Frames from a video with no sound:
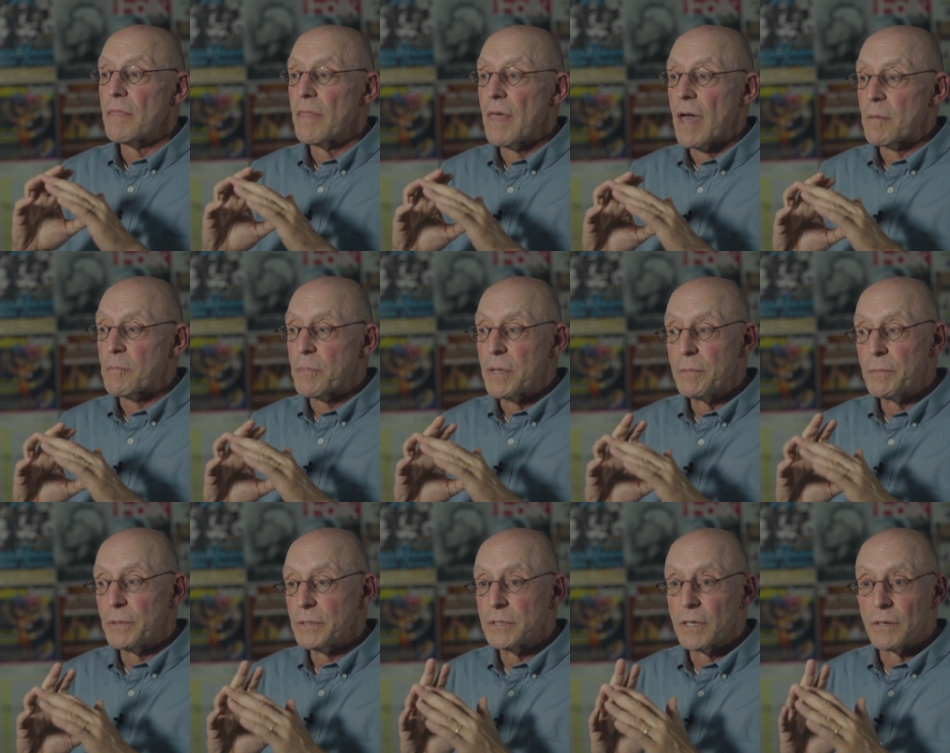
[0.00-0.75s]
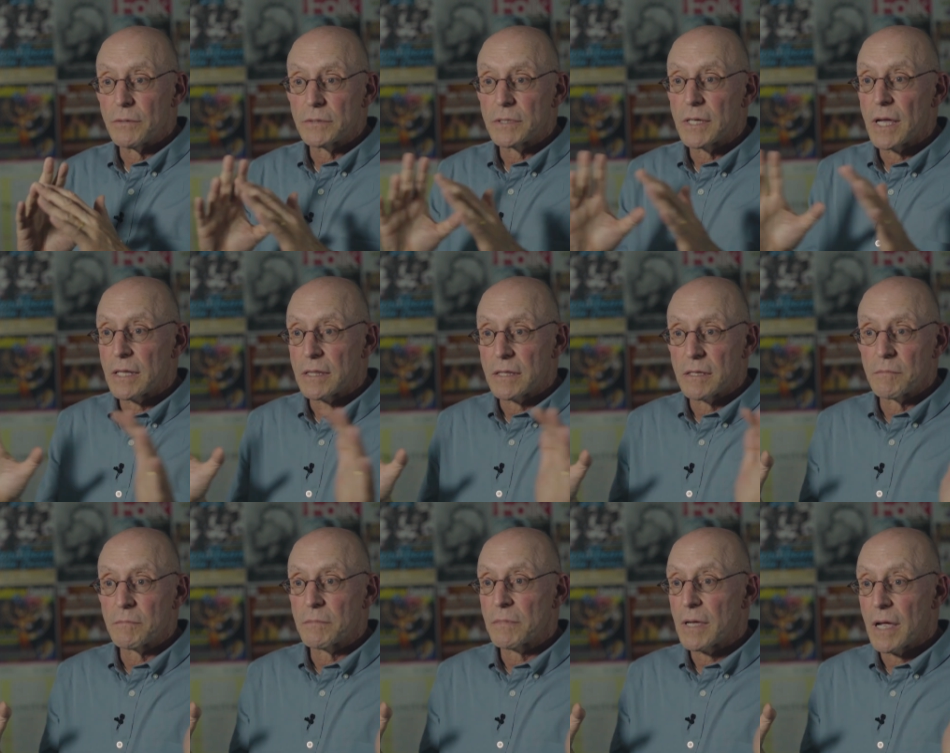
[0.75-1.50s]
that people don't take
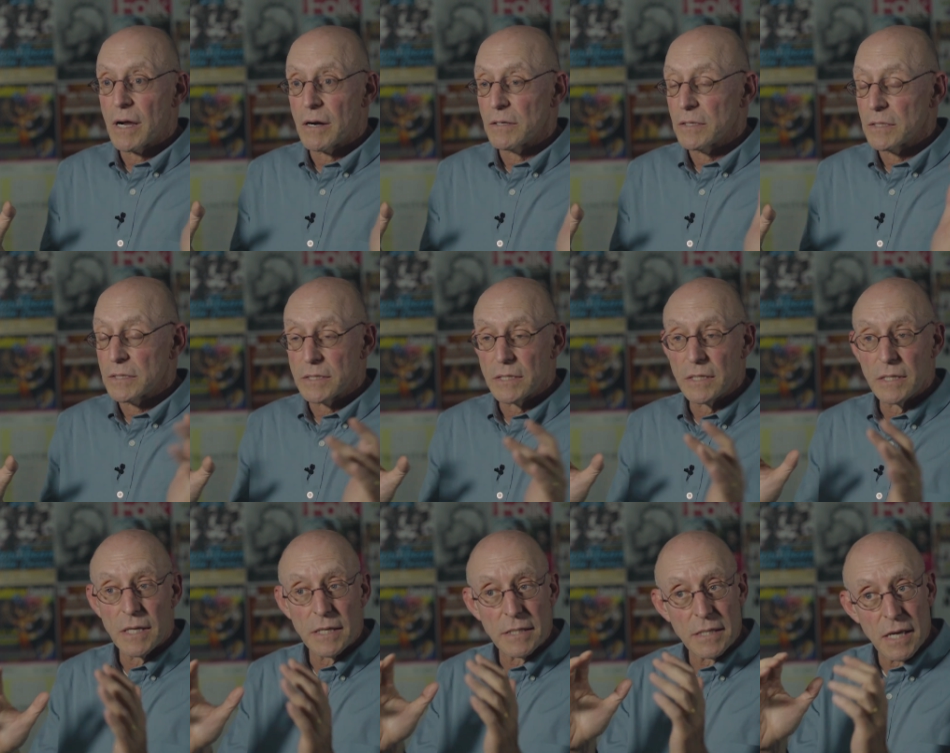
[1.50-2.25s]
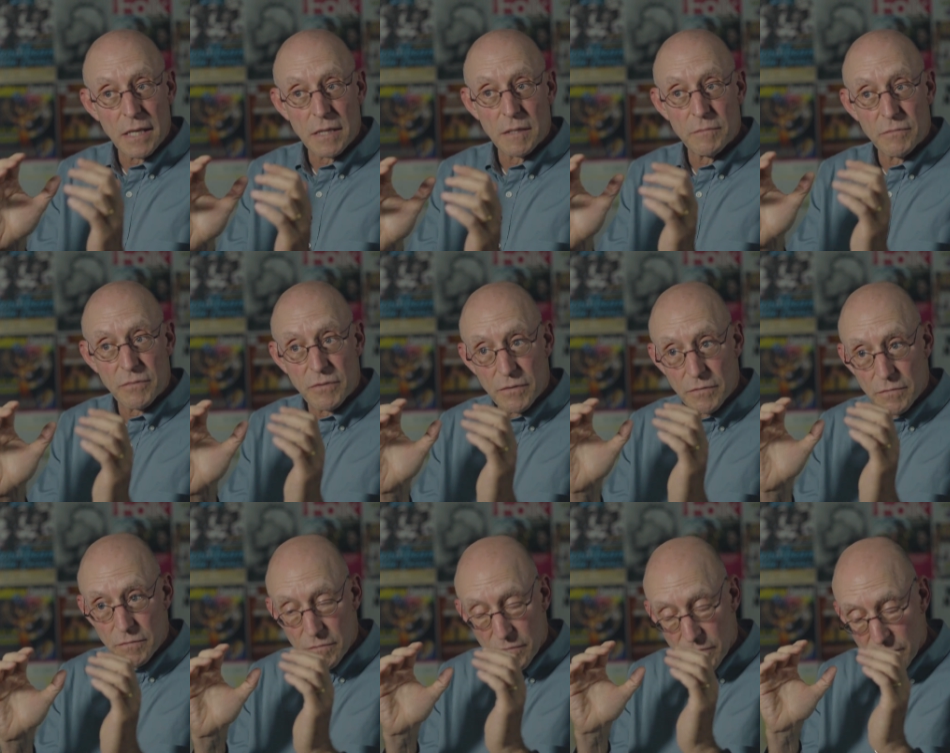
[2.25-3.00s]
them carelessly, they take them
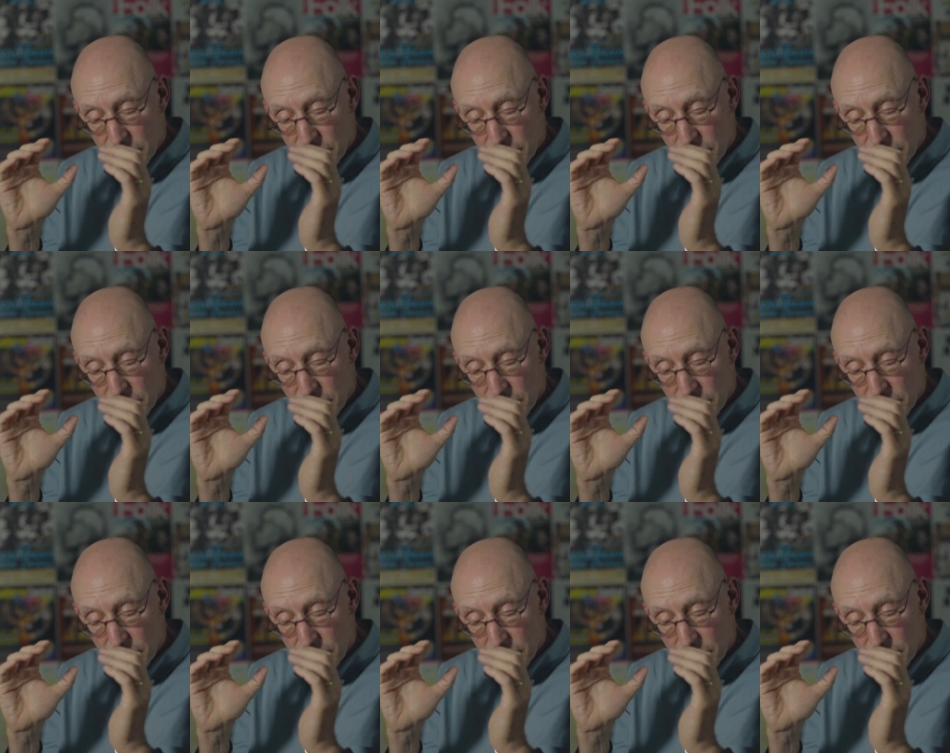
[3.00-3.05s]
for,